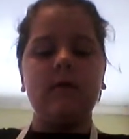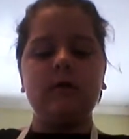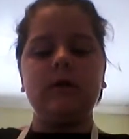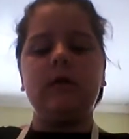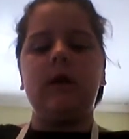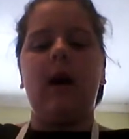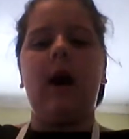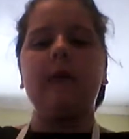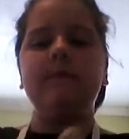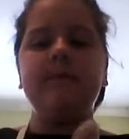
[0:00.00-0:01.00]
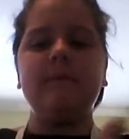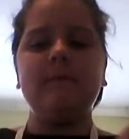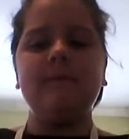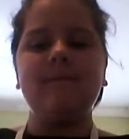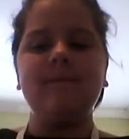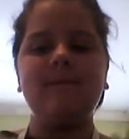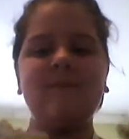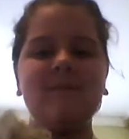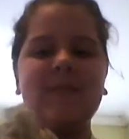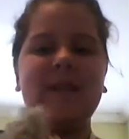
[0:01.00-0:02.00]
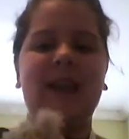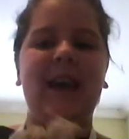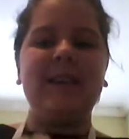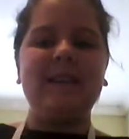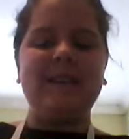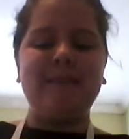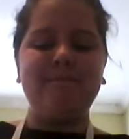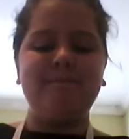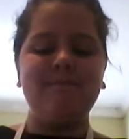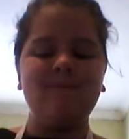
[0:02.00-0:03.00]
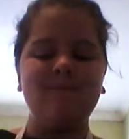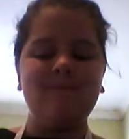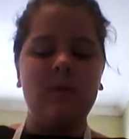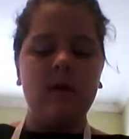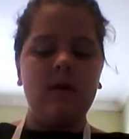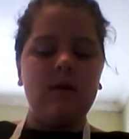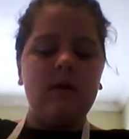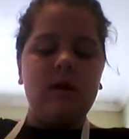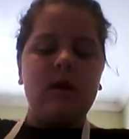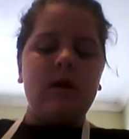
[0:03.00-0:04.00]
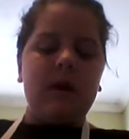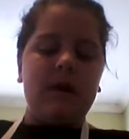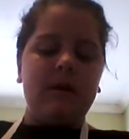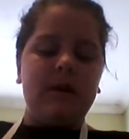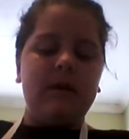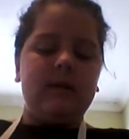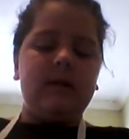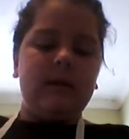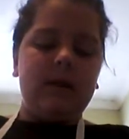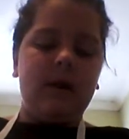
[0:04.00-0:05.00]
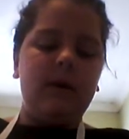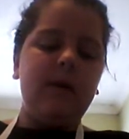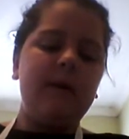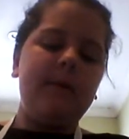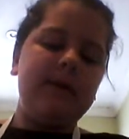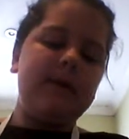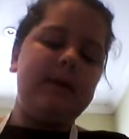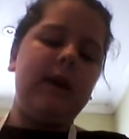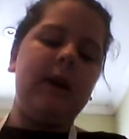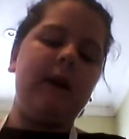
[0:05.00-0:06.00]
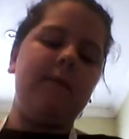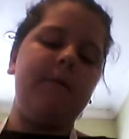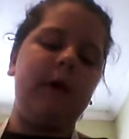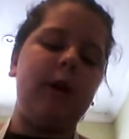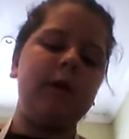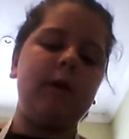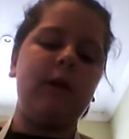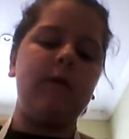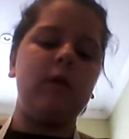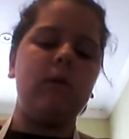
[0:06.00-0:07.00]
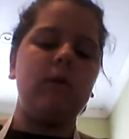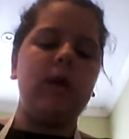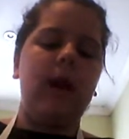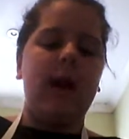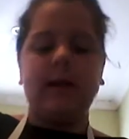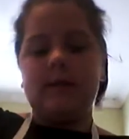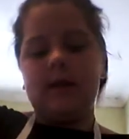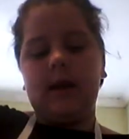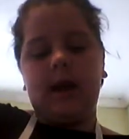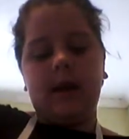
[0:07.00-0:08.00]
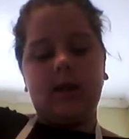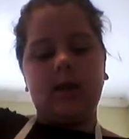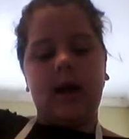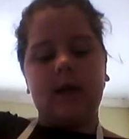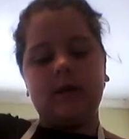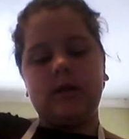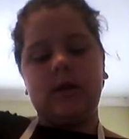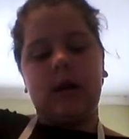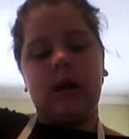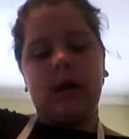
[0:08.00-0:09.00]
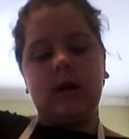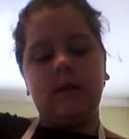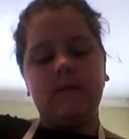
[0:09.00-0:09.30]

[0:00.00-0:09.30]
So yeah, nice. It will be a bit sticky at first, and if you don't want your hands to get that sticky,